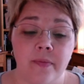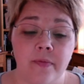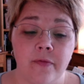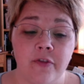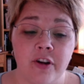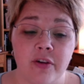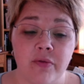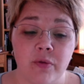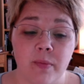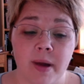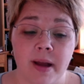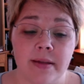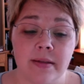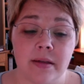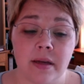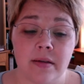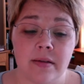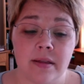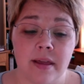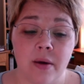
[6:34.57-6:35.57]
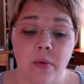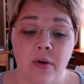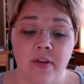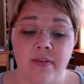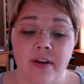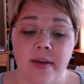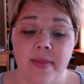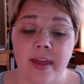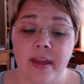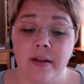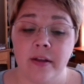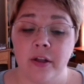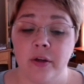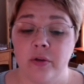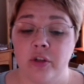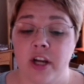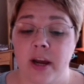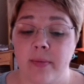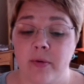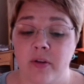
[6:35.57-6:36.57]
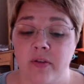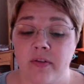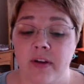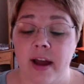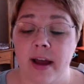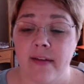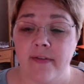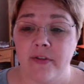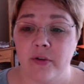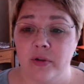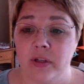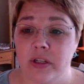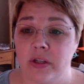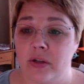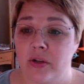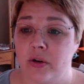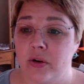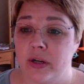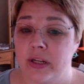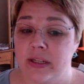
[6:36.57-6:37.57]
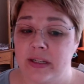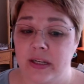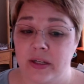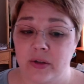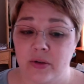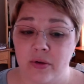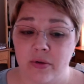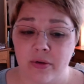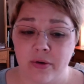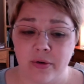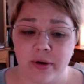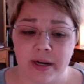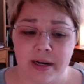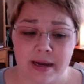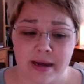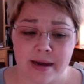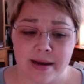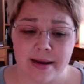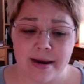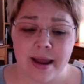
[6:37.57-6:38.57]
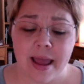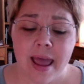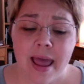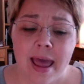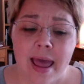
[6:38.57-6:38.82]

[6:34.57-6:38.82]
Fred reminds us that we find that in Luke chapter 5, verses 36 through 39.